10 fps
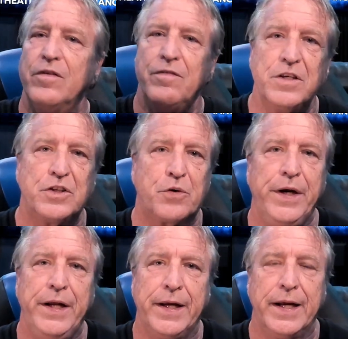of this
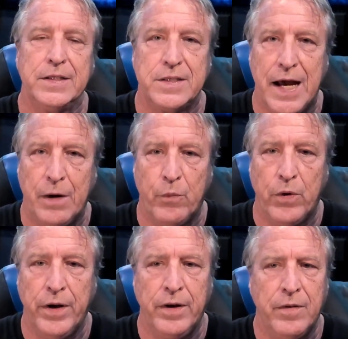screen against that
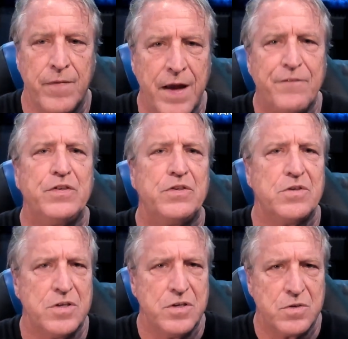one, and the
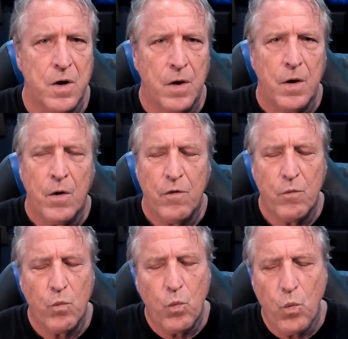emphasis is
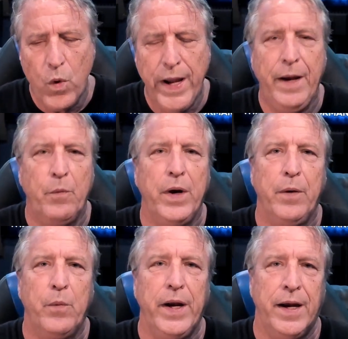way,
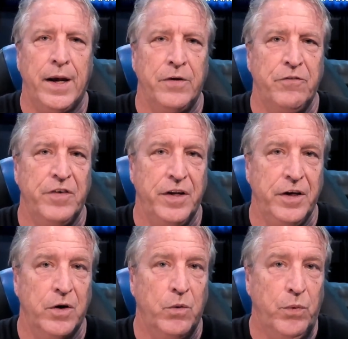way, way on
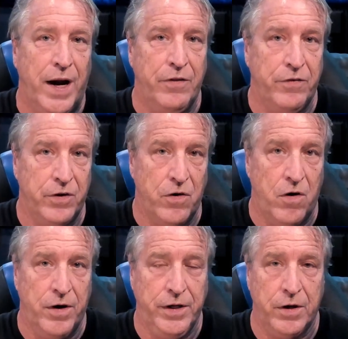video rather than
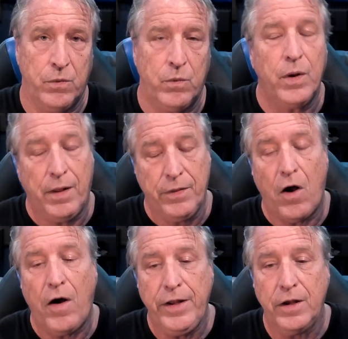audio. Well, the
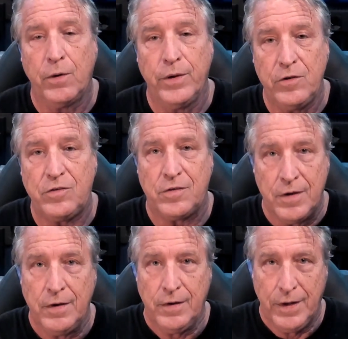audio is
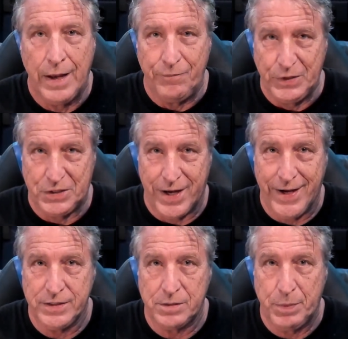
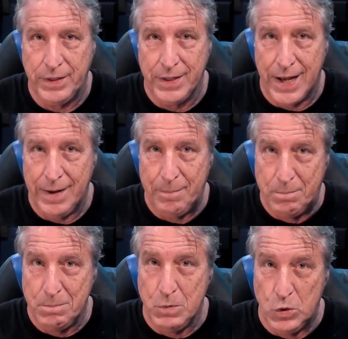emphasized, but not
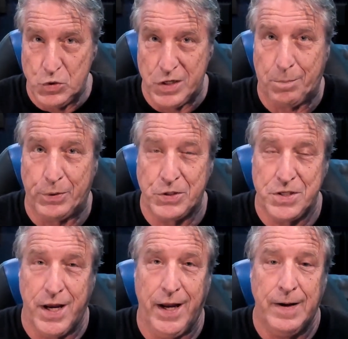music per
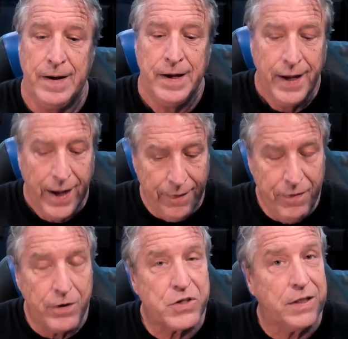se. And
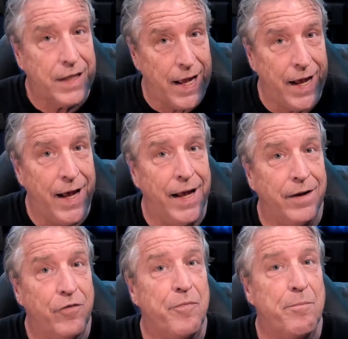there's a lot
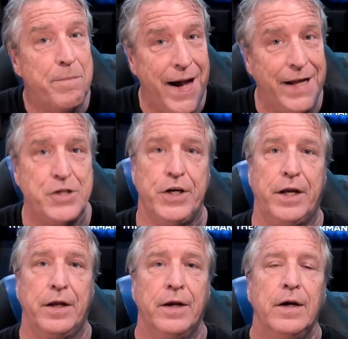of
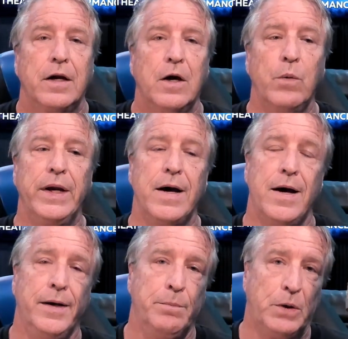magic going
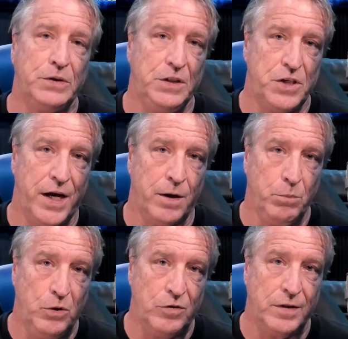on in multi-channel
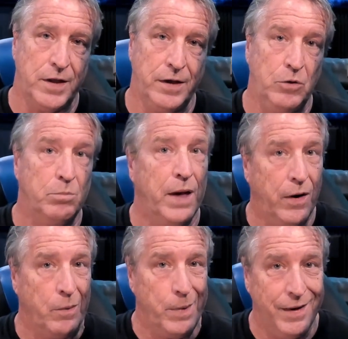music that you may
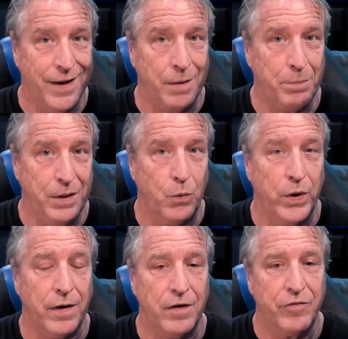or may not be
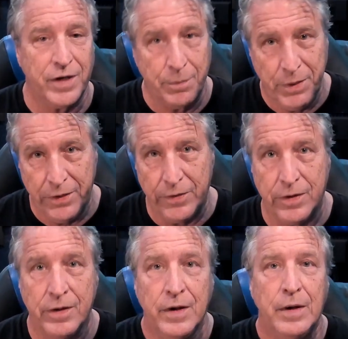aware of. And I'm here
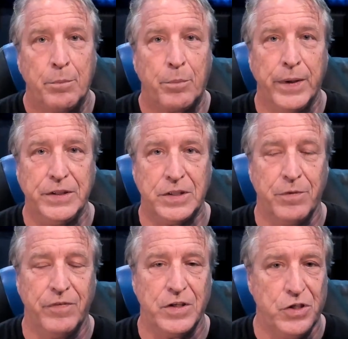to bring some
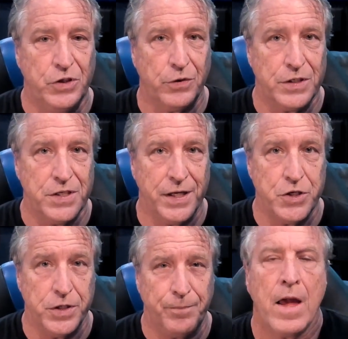of it to your
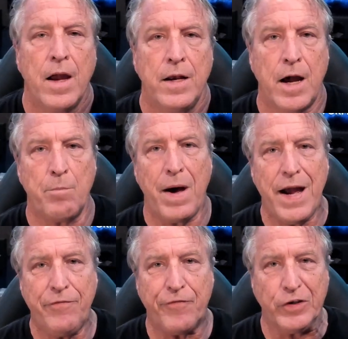attention. Now,
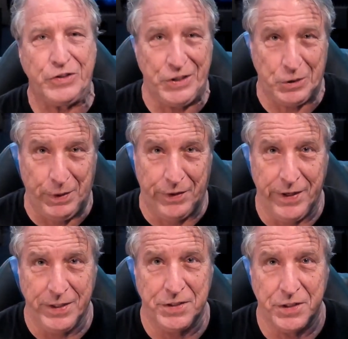my first
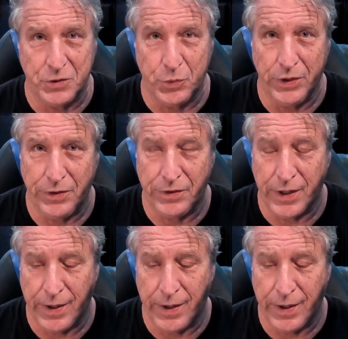experiences with